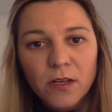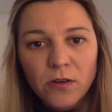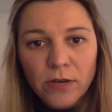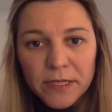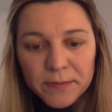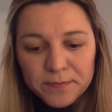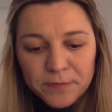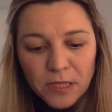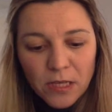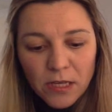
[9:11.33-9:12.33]
All right.
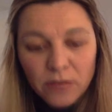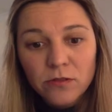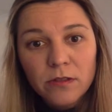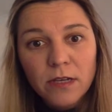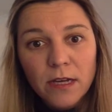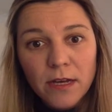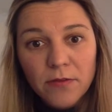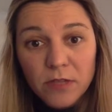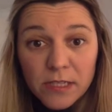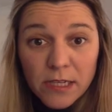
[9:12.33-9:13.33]
And
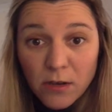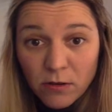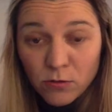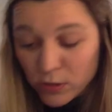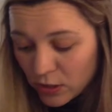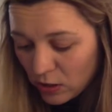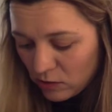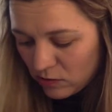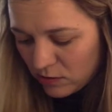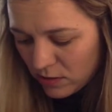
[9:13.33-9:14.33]
uh, this is how I will
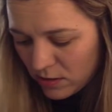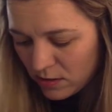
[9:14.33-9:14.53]
start.